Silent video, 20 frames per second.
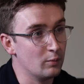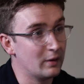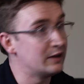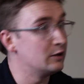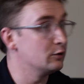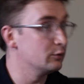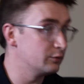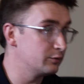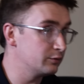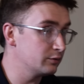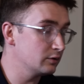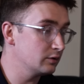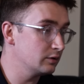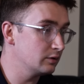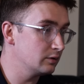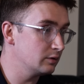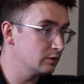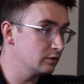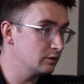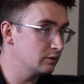might have
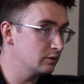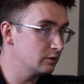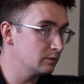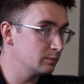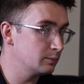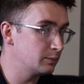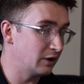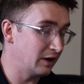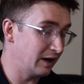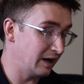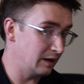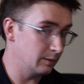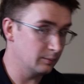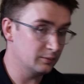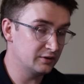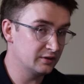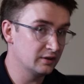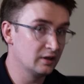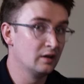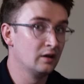
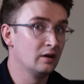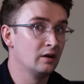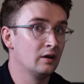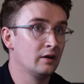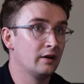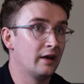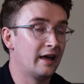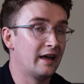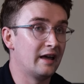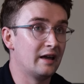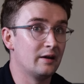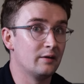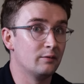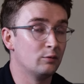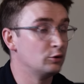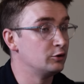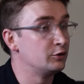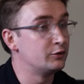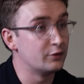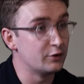perhaps
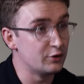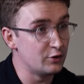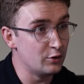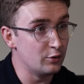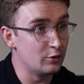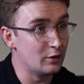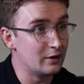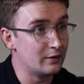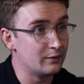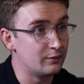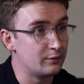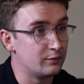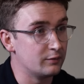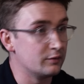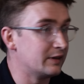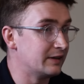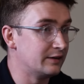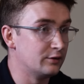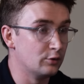voted for you if they'd,